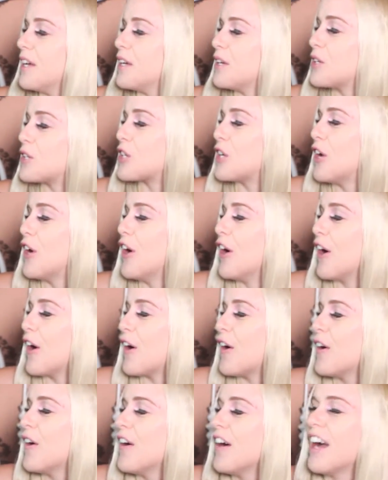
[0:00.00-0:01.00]
So
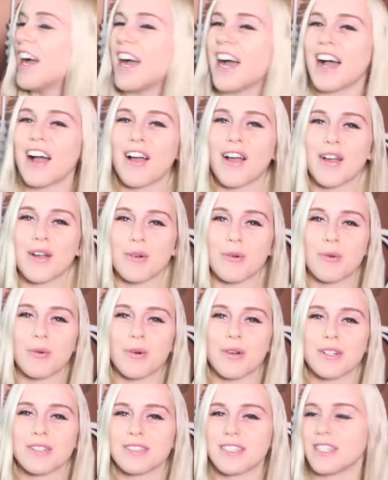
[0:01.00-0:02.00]
I,
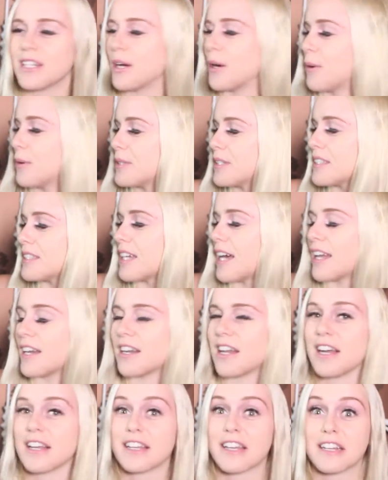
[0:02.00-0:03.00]
you know, decided
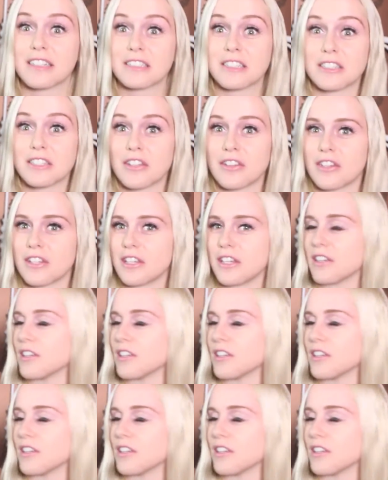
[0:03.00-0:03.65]
against the